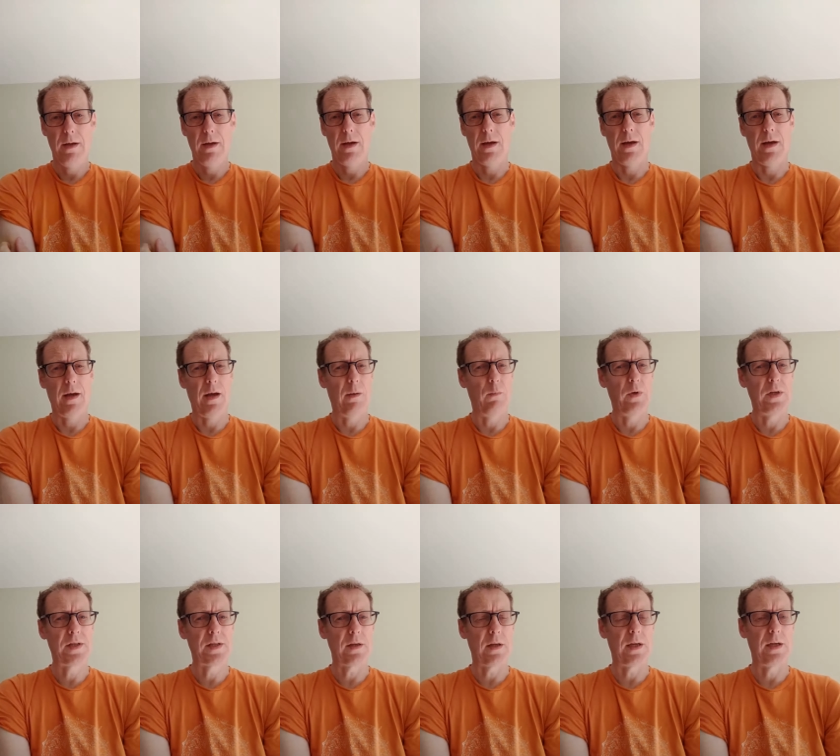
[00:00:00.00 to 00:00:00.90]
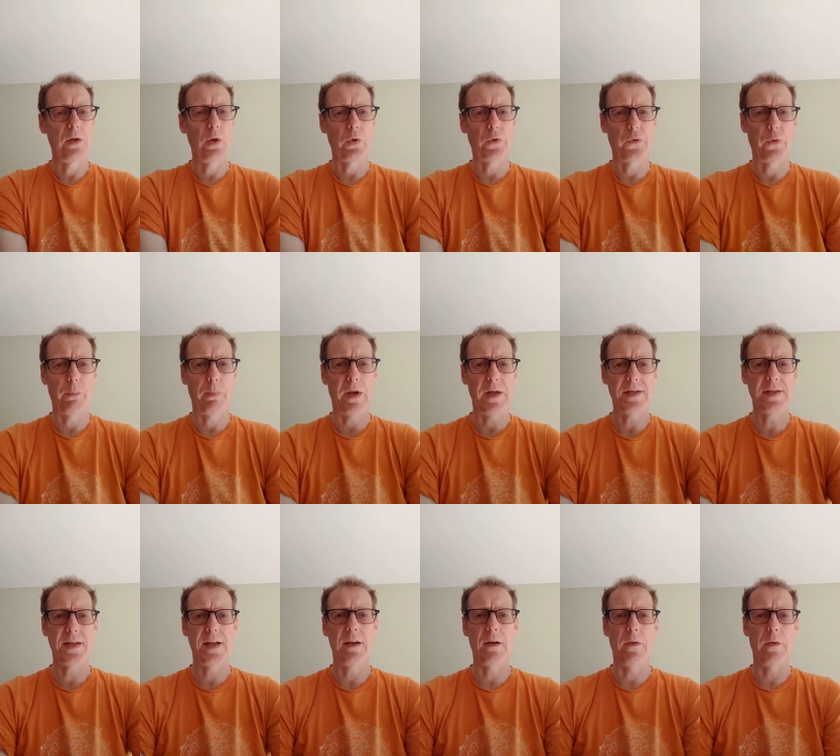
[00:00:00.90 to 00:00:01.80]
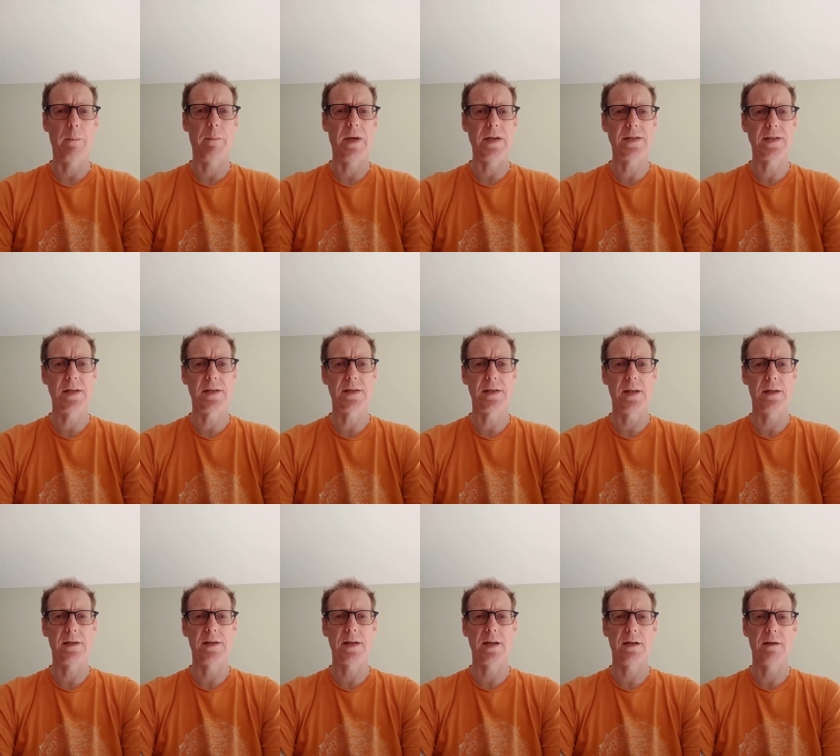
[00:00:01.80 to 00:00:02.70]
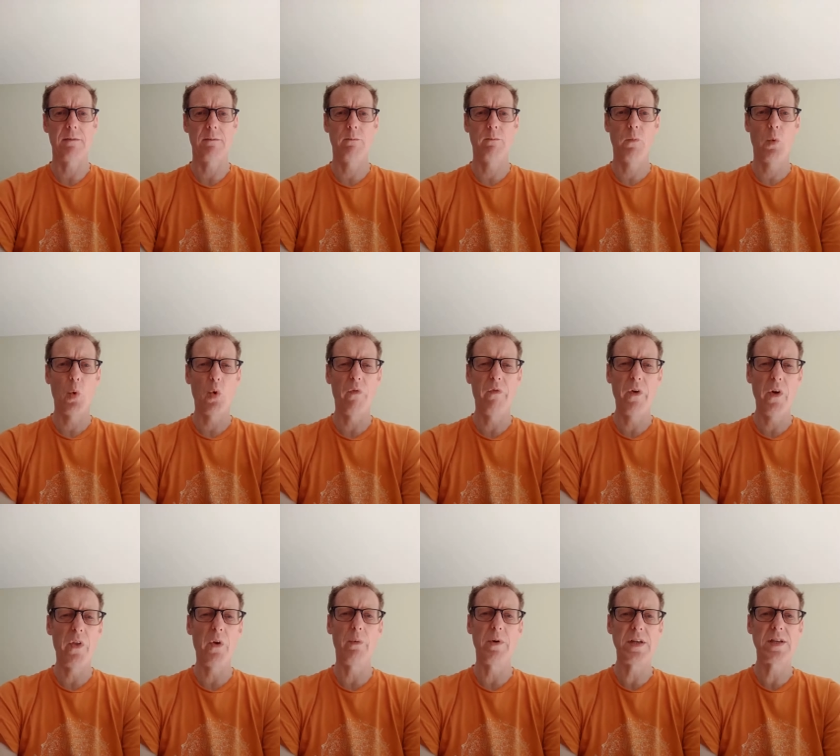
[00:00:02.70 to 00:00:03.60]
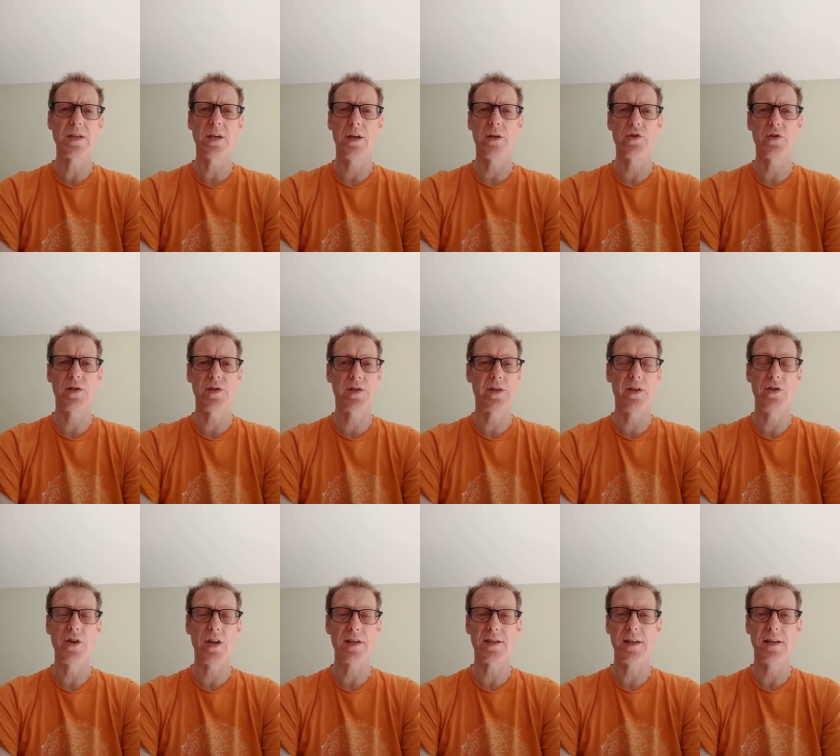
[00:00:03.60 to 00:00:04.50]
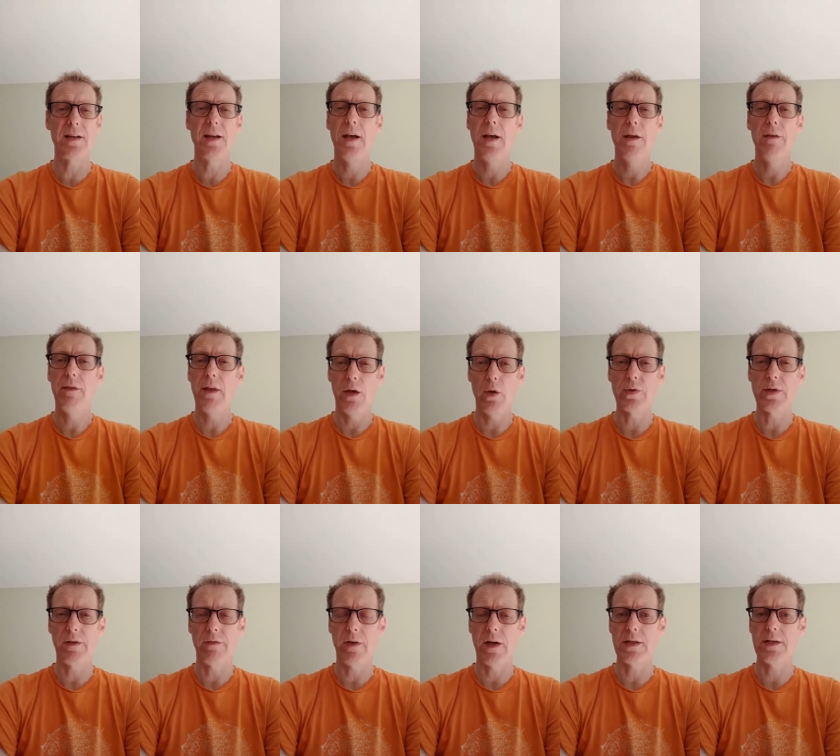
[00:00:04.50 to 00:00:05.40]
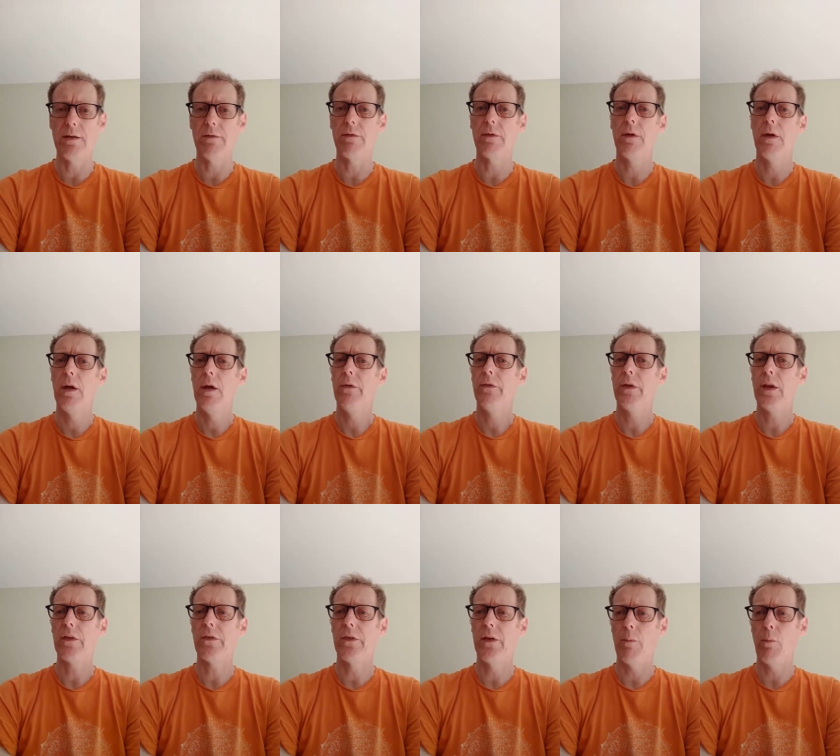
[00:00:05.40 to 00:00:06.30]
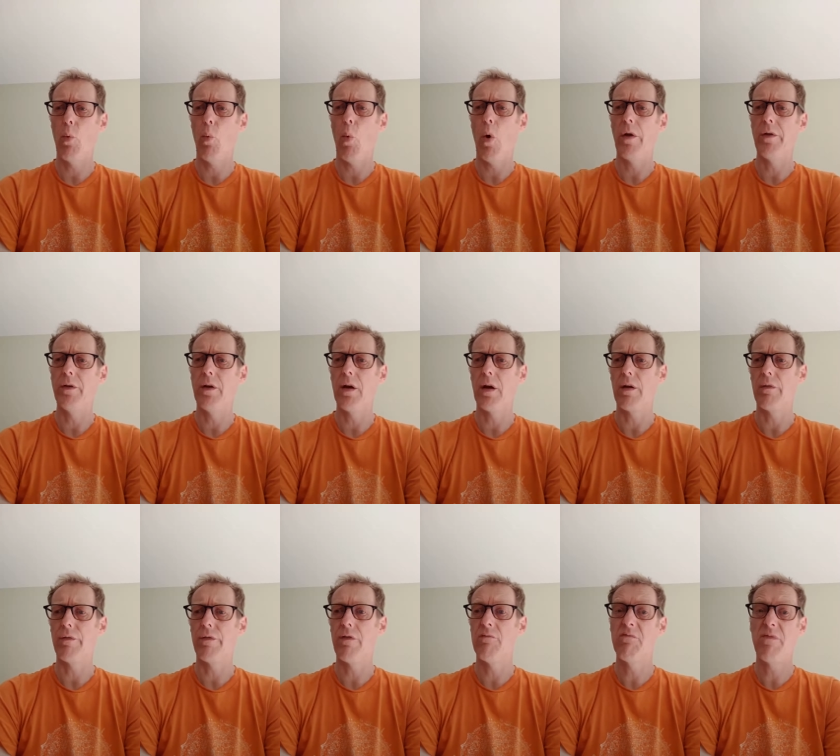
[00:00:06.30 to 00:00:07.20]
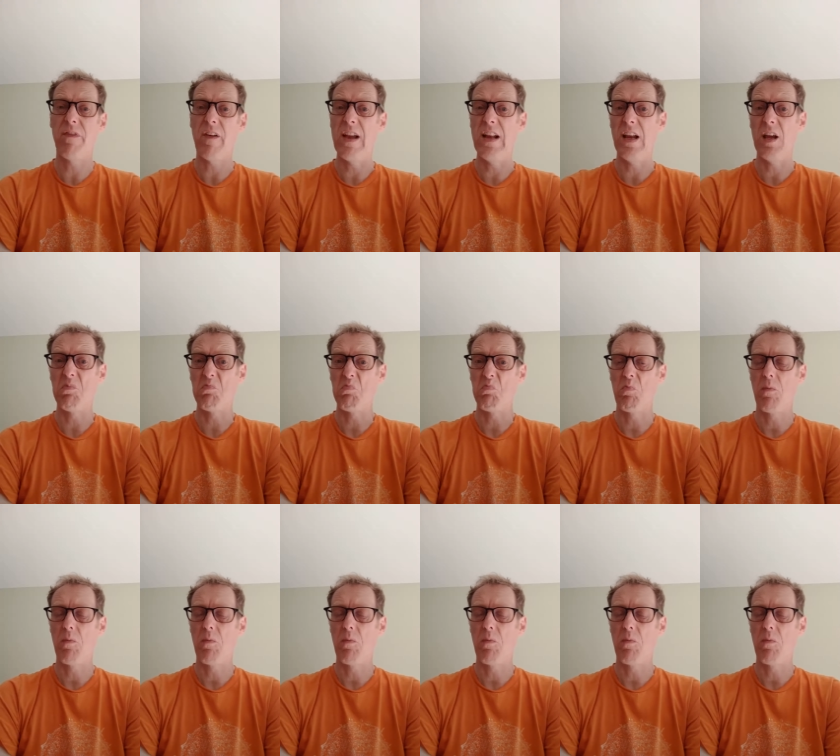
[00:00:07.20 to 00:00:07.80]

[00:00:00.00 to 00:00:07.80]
And we decided not to replace it on the basis that more further research has suggested they're not effective. So that's number one kind of failure.